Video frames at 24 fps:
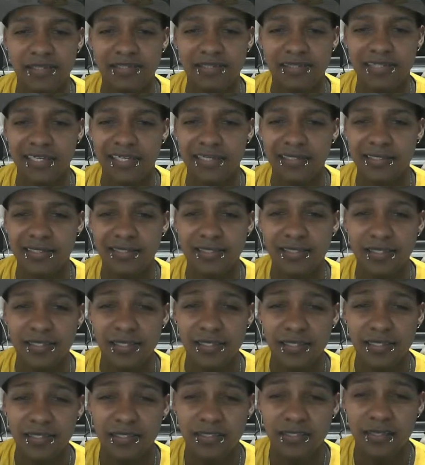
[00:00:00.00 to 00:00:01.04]
It's like,
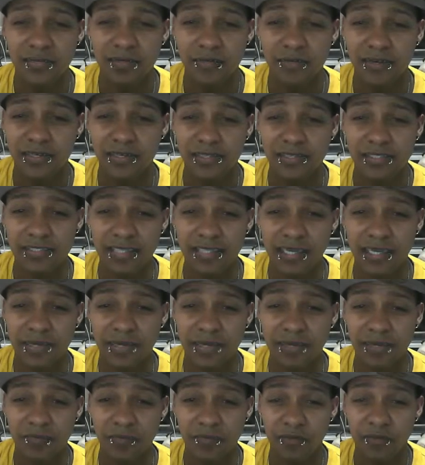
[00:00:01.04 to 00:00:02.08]
in America, it's kind of
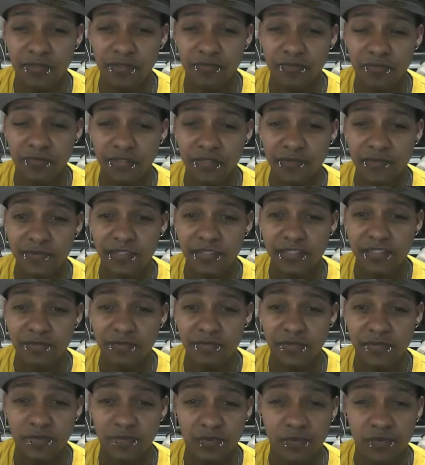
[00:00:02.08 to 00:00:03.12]
like more privileged
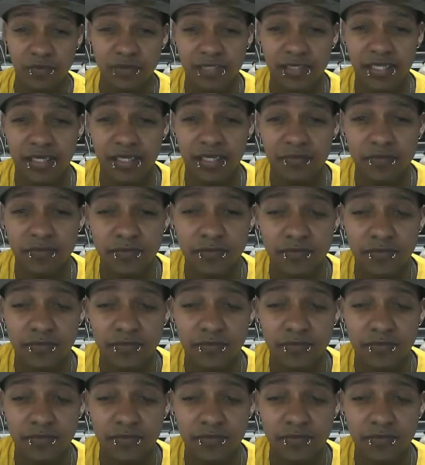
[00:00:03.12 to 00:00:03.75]
people type